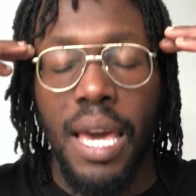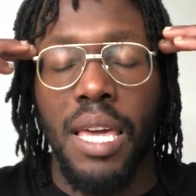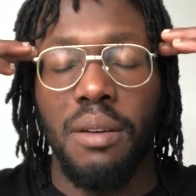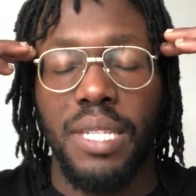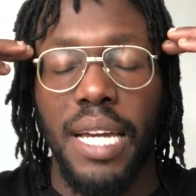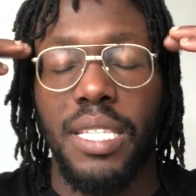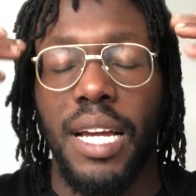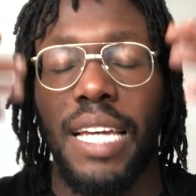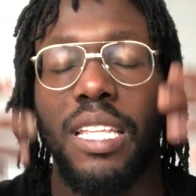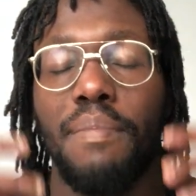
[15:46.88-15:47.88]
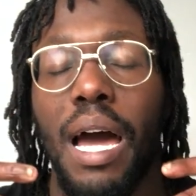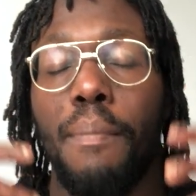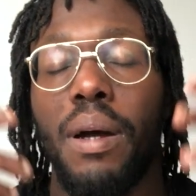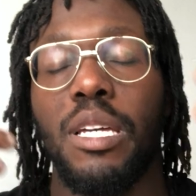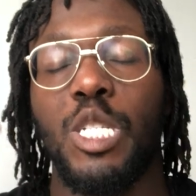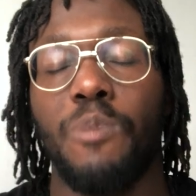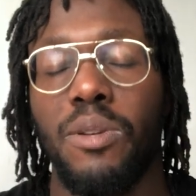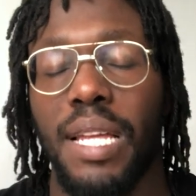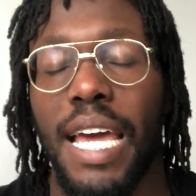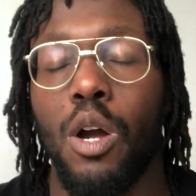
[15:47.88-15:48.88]
You know what I'm saying? To collect the mind, body, and
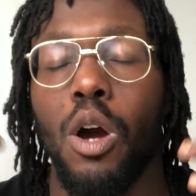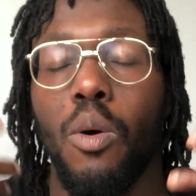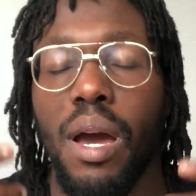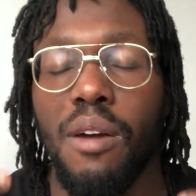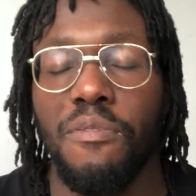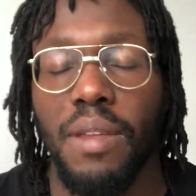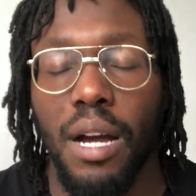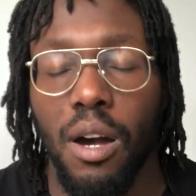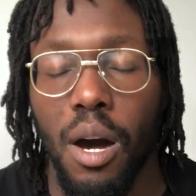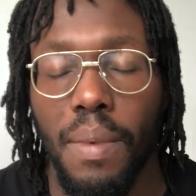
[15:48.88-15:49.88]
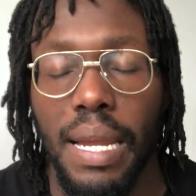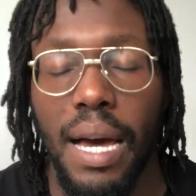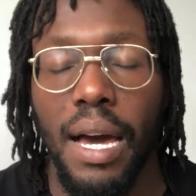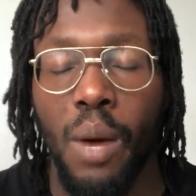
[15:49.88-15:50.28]
spirit, to let go of everything and calm on that.